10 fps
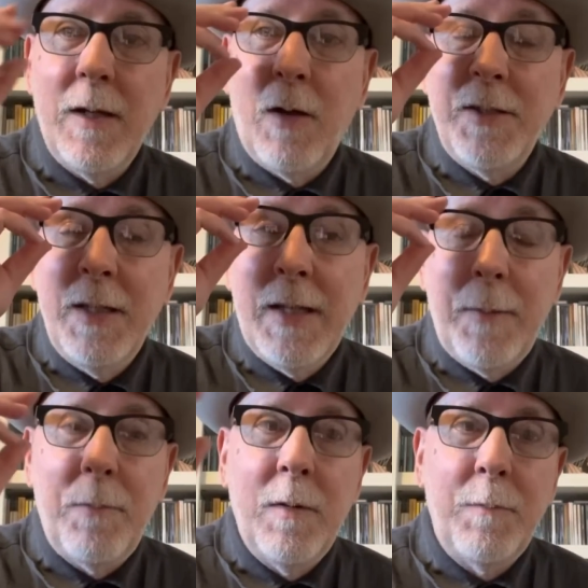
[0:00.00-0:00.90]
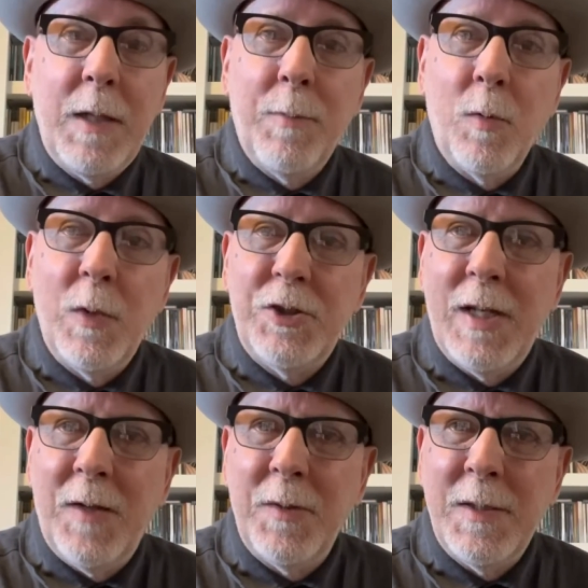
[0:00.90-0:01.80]
I did get people
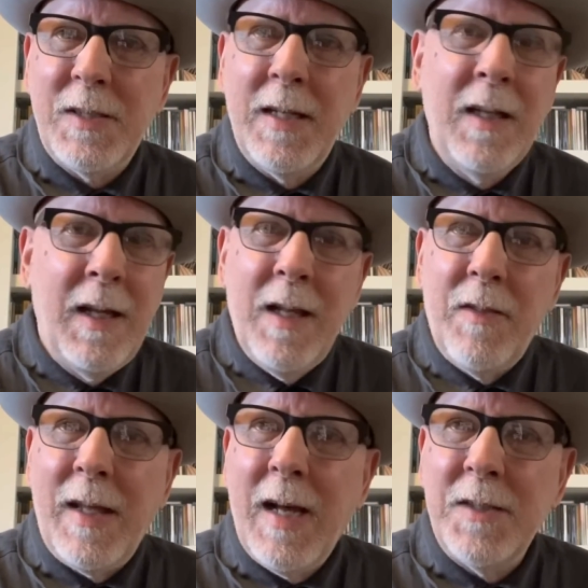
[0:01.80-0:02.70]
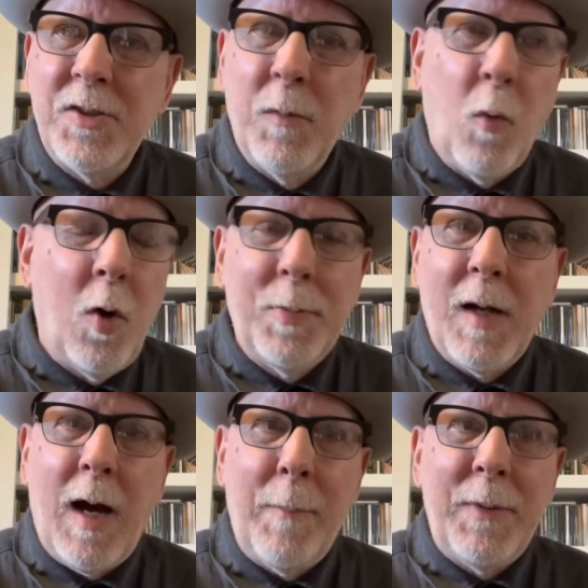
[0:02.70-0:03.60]
reaching out to me saying they got some warped
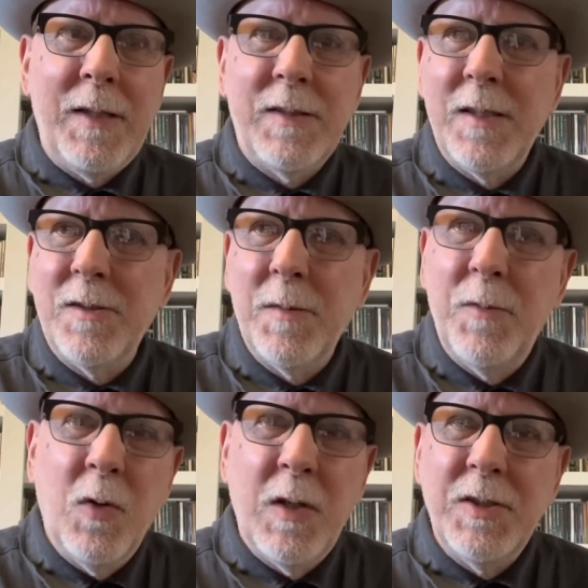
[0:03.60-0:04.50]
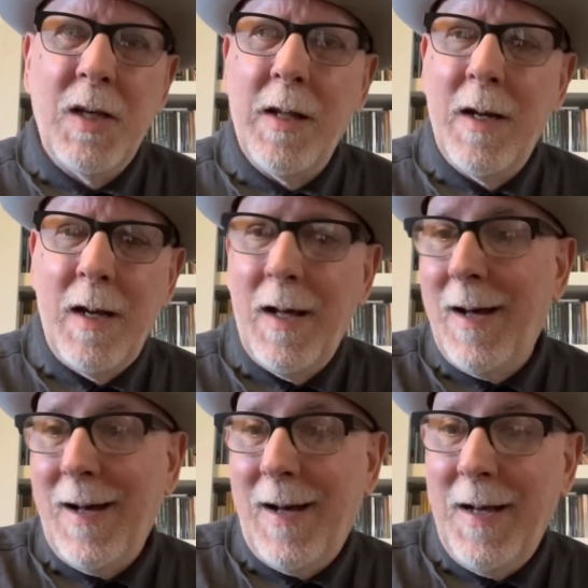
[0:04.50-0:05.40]
copies and some noise on it.
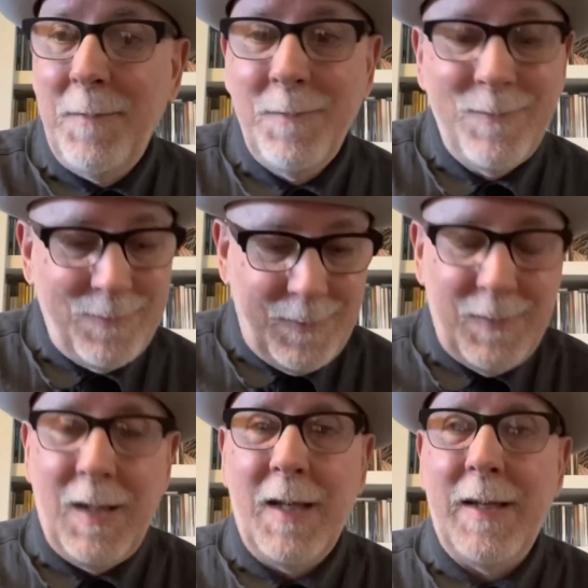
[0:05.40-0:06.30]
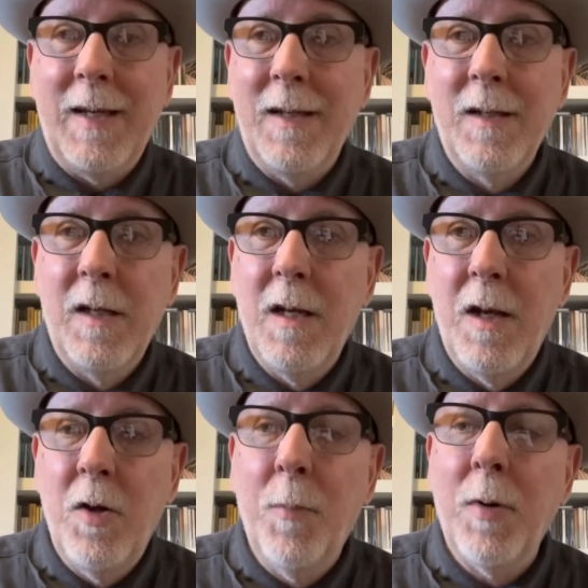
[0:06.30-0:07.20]
I'm lucky.
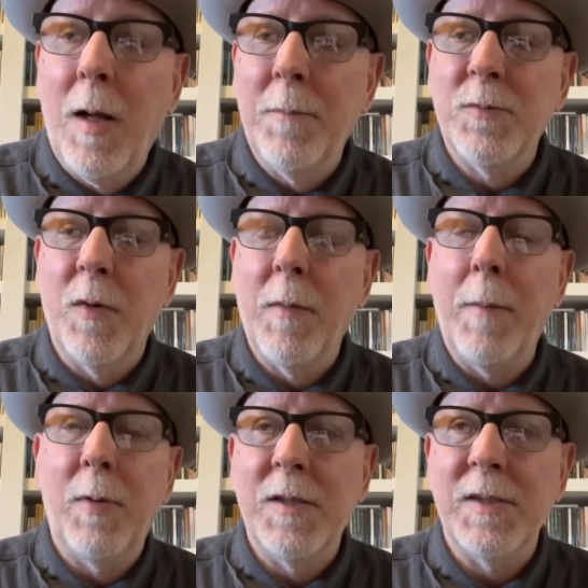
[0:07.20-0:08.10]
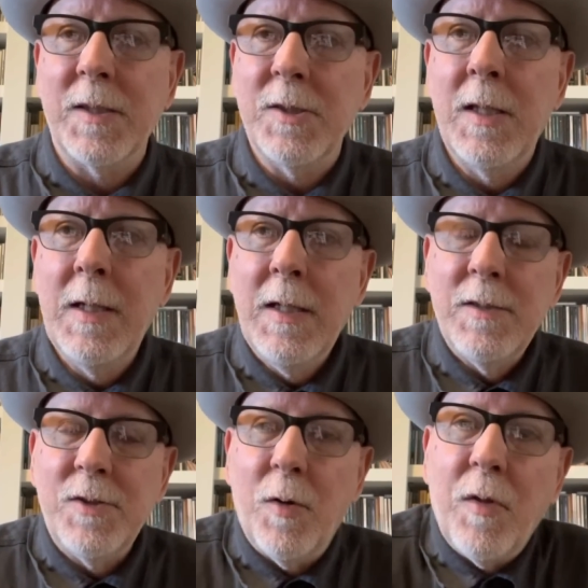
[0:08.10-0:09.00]
No problems with my pressings.
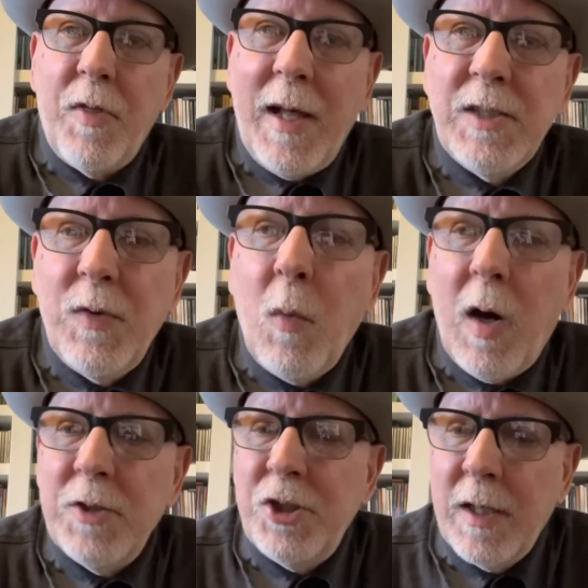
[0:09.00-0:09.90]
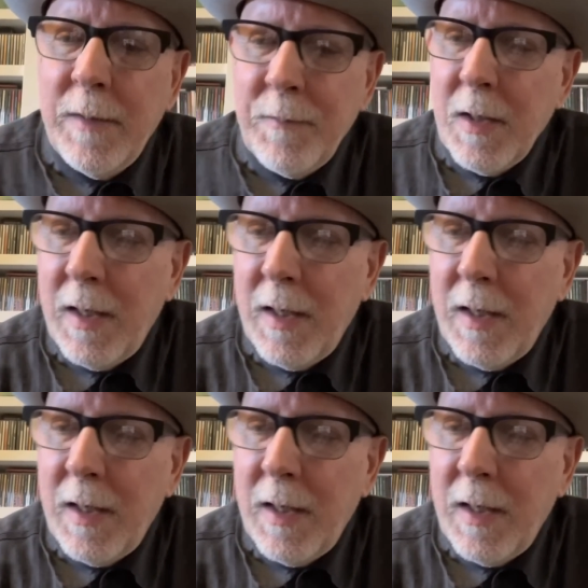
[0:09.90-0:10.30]
So thanks for watching.